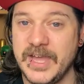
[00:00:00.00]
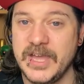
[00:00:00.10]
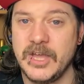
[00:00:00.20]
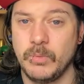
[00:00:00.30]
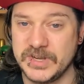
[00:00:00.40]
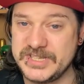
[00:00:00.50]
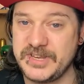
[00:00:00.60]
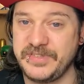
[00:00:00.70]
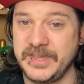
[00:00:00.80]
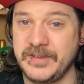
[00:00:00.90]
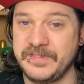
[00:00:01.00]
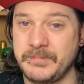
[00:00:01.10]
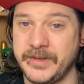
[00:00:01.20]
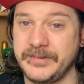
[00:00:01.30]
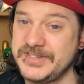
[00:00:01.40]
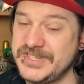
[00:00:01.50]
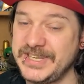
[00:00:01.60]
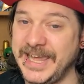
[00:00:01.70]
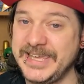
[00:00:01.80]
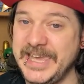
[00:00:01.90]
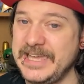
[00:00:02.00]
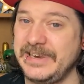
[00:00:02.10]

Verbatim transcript: What did you think of the model? Did you like it?